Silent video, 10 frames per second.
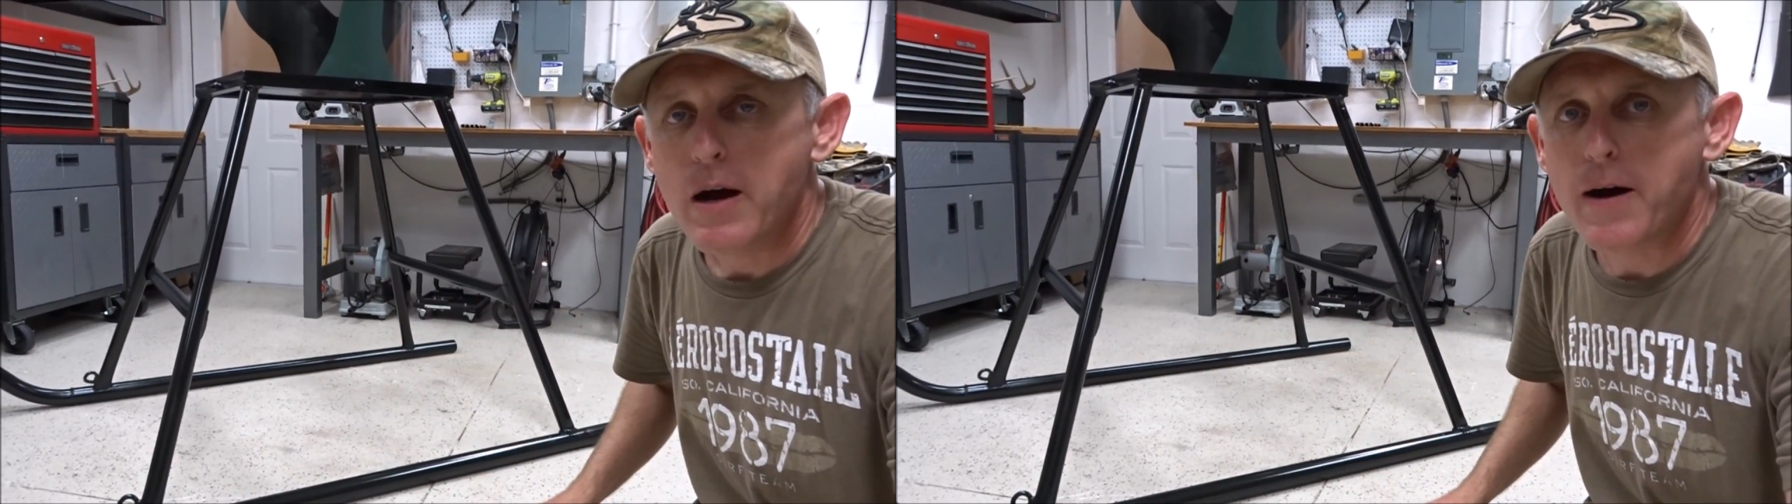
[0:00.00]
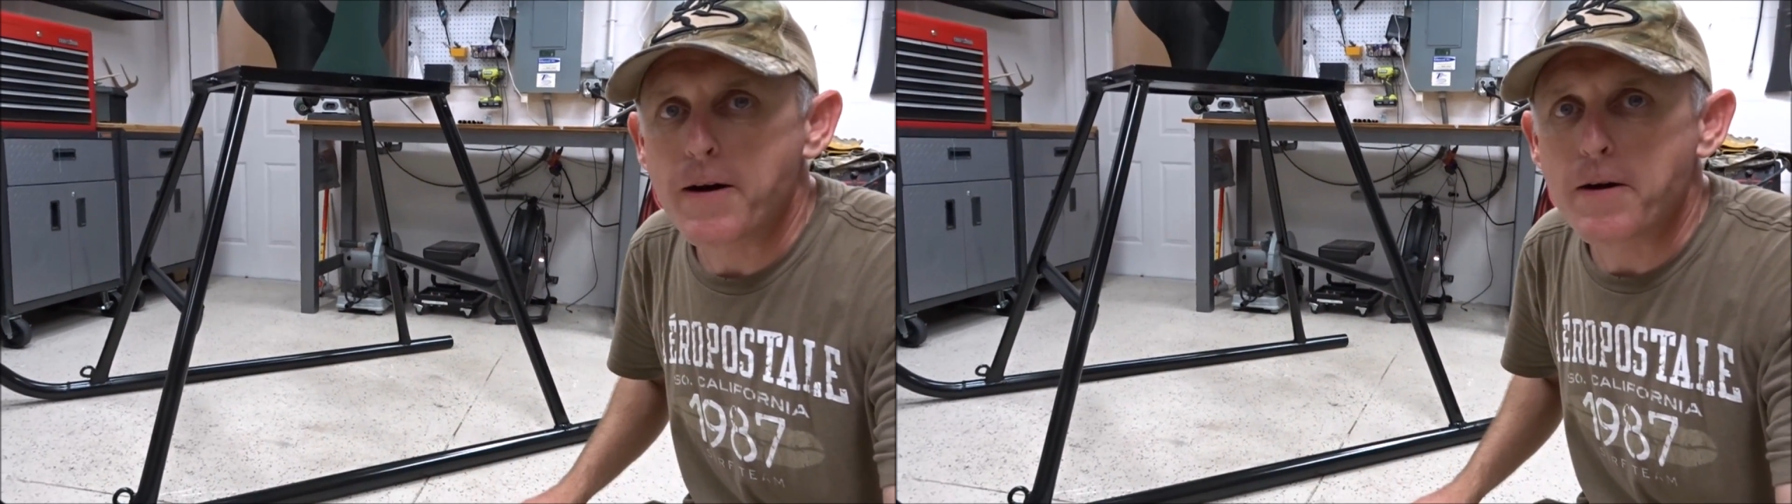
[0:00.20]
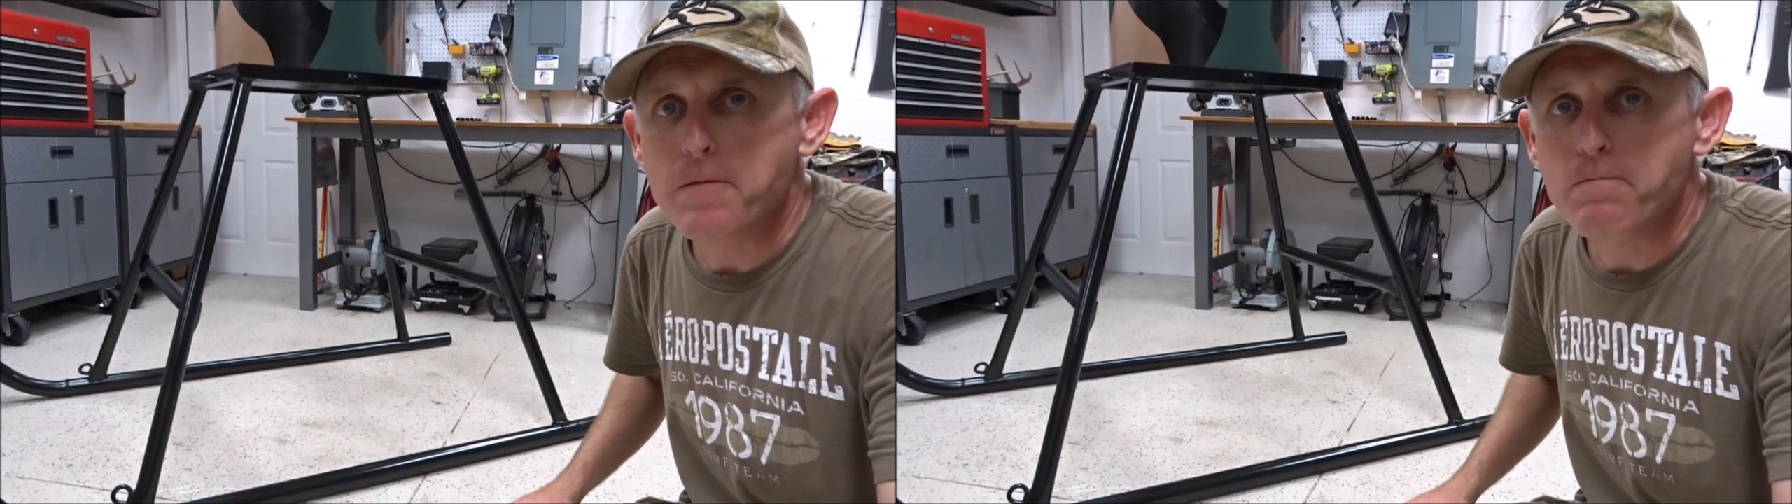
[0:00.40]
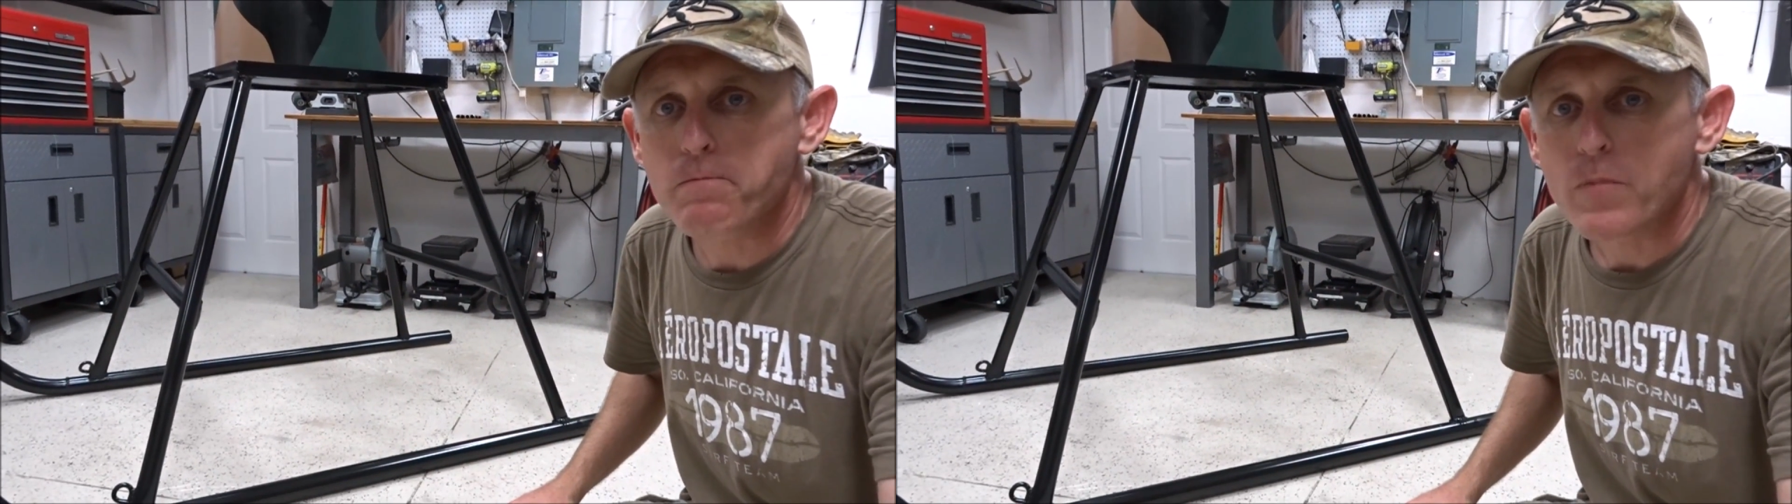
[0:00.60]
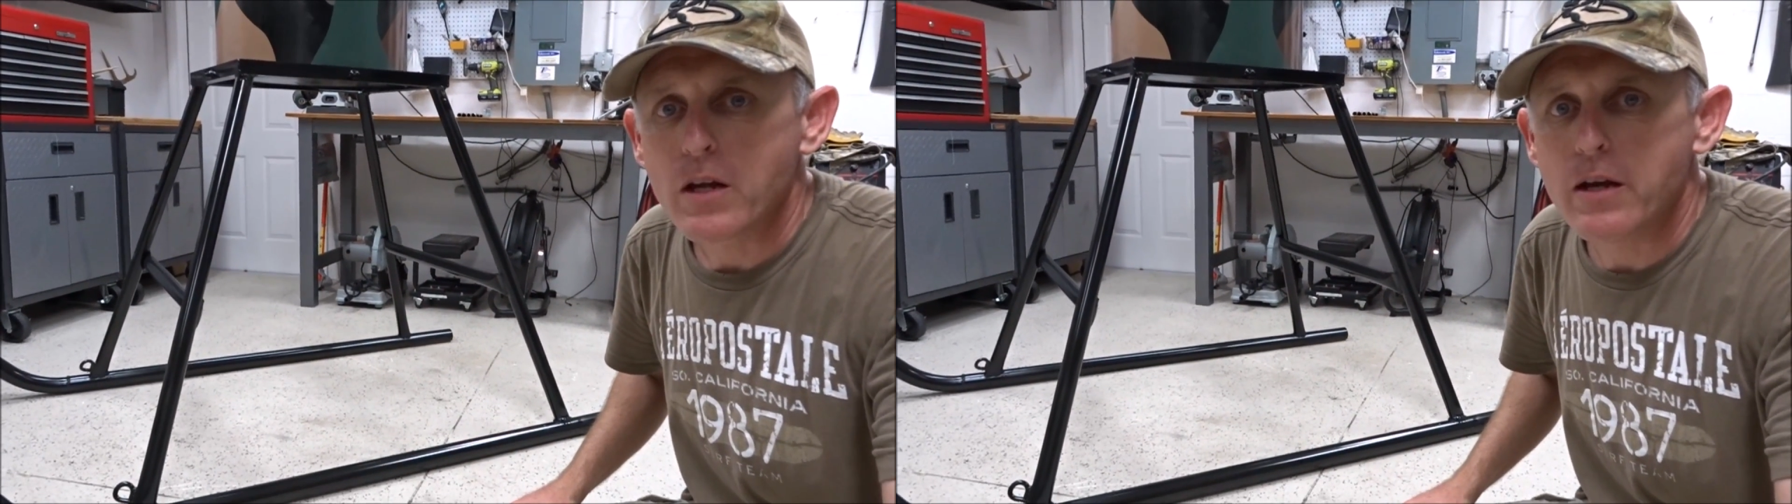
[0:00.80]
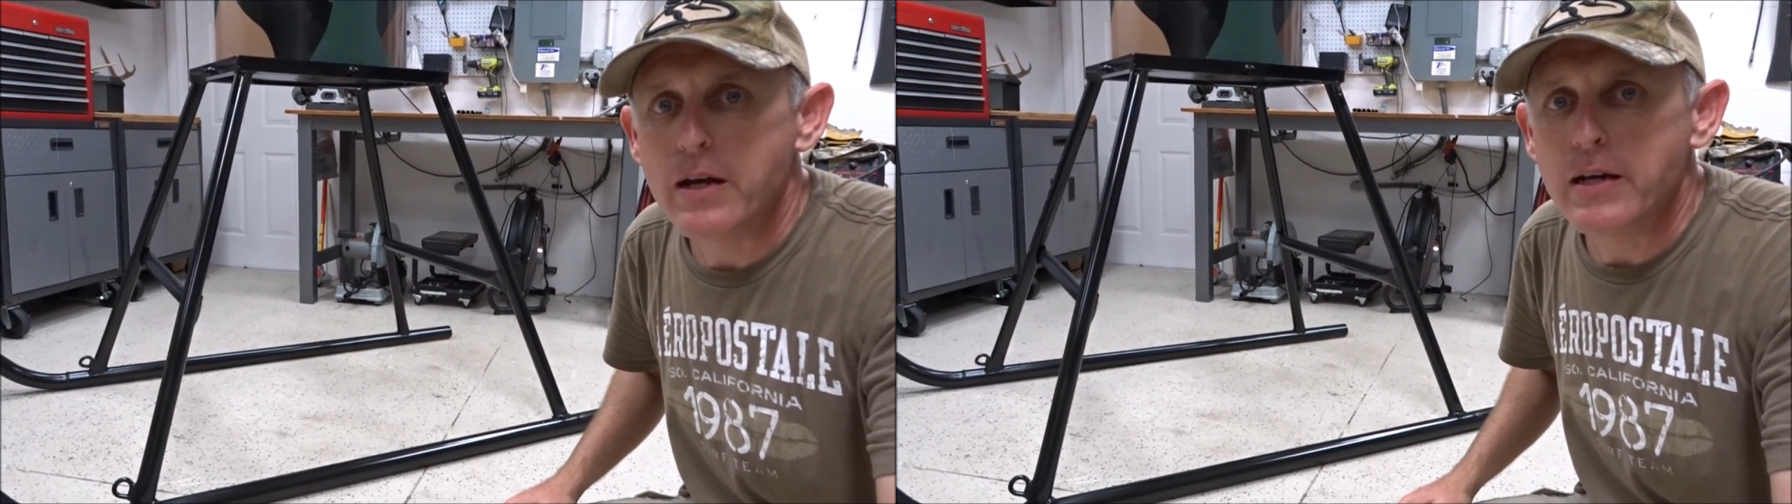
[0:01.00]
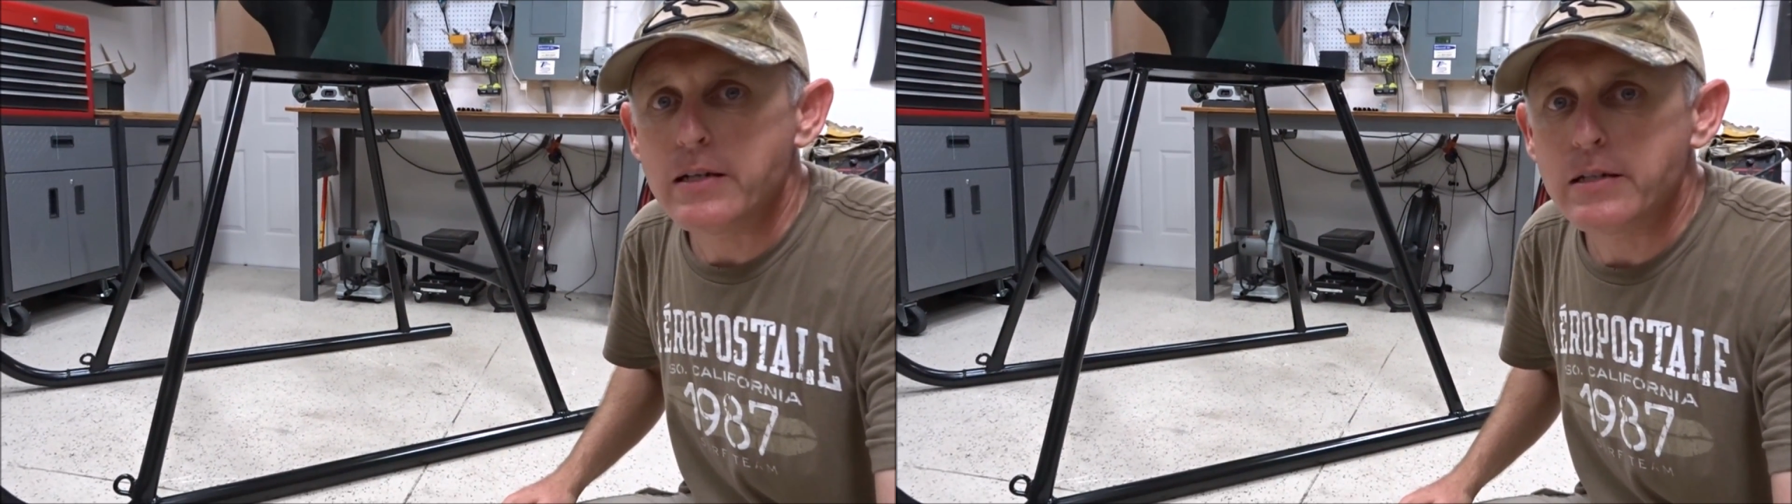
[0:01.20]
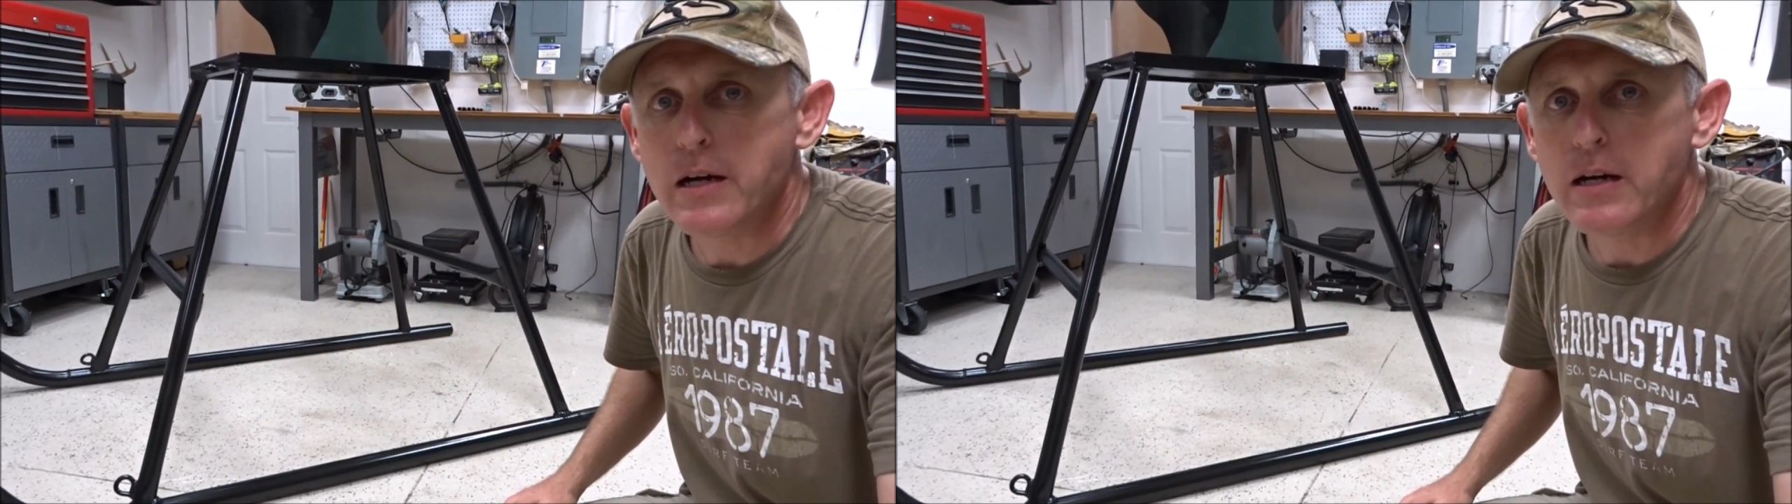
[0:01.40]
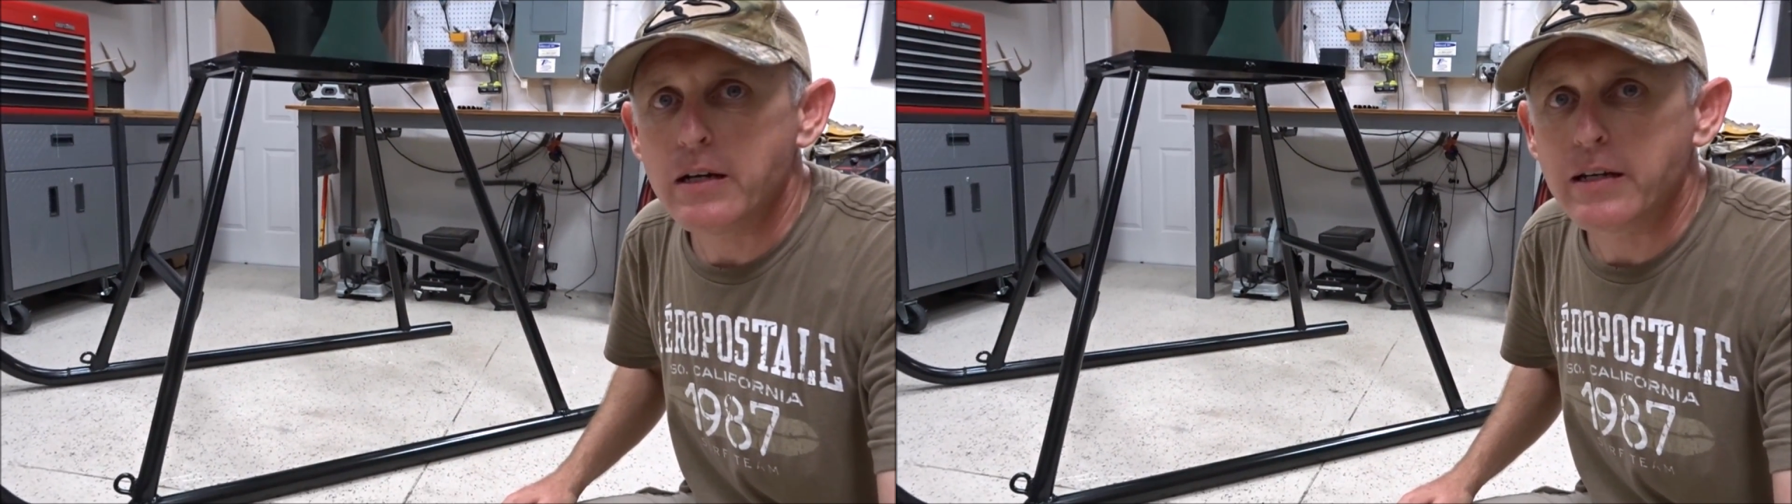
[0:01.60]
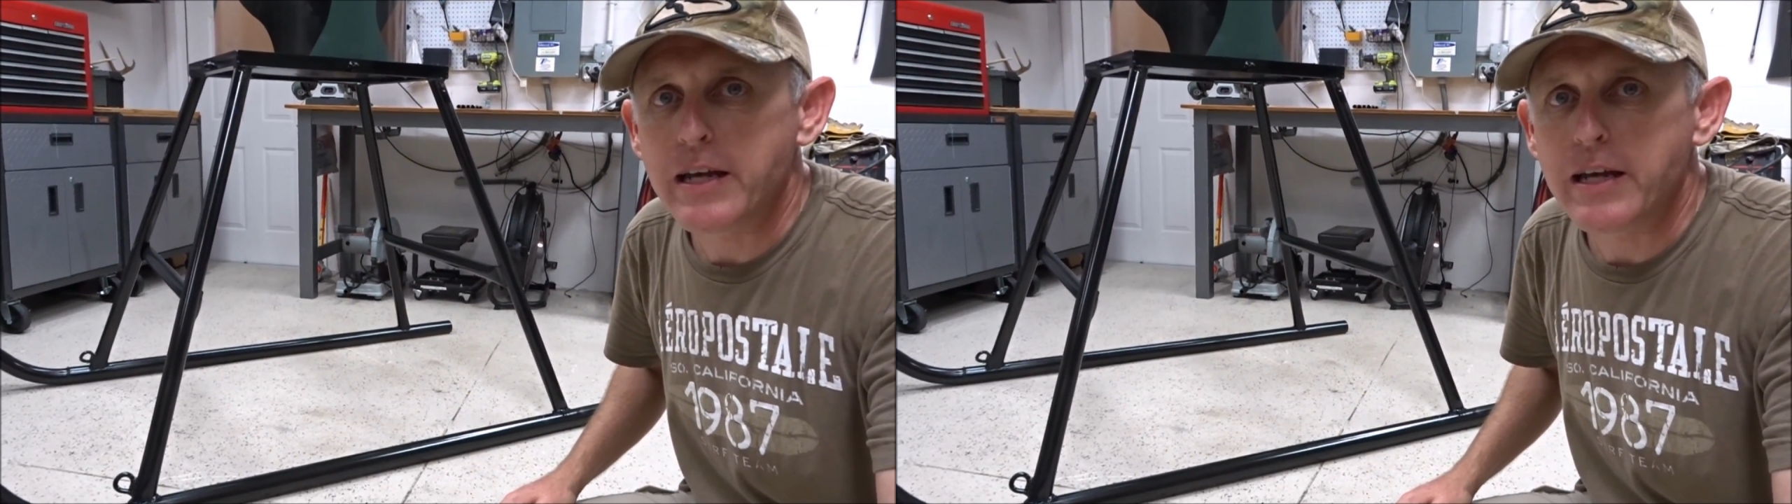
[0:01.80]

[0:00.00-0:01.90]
and